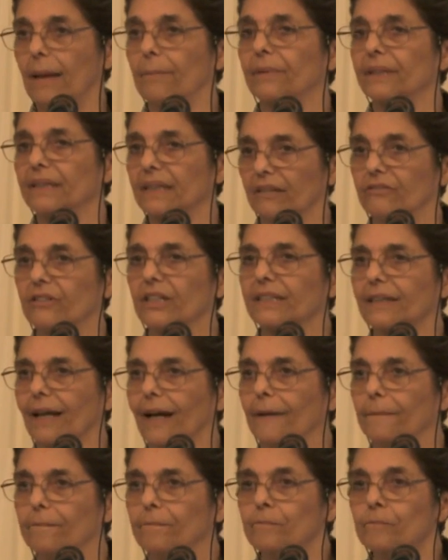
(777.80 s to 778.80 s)
happened every
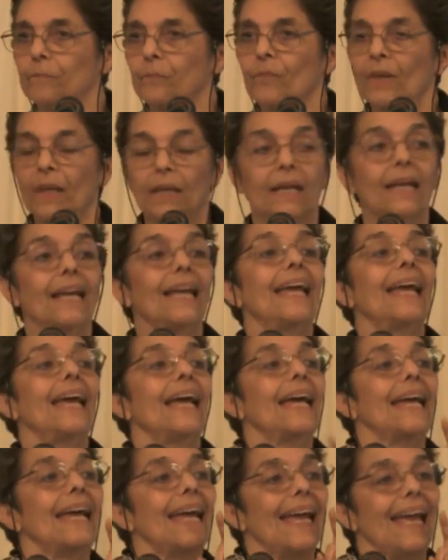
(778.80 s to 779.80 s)
time.
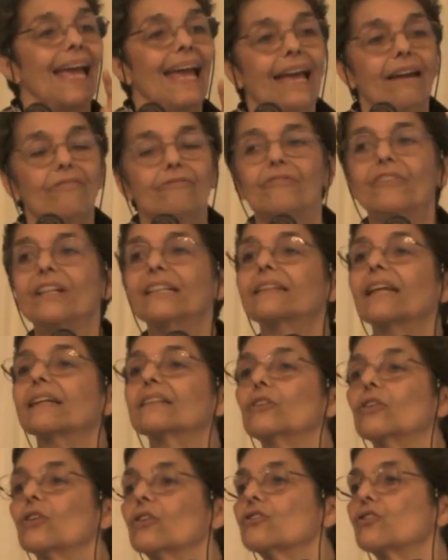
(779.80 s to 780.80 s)
Every
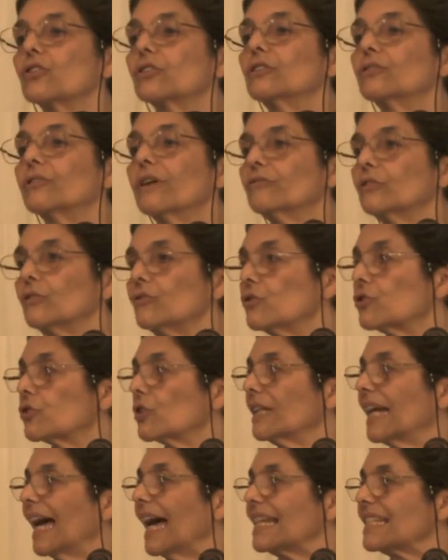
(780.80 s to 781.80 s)
technological
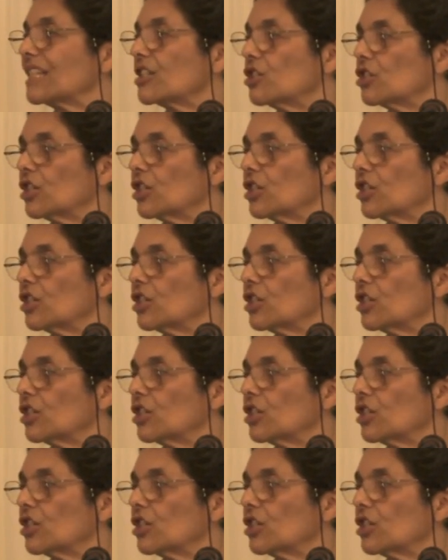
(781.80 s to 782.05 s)
revolution has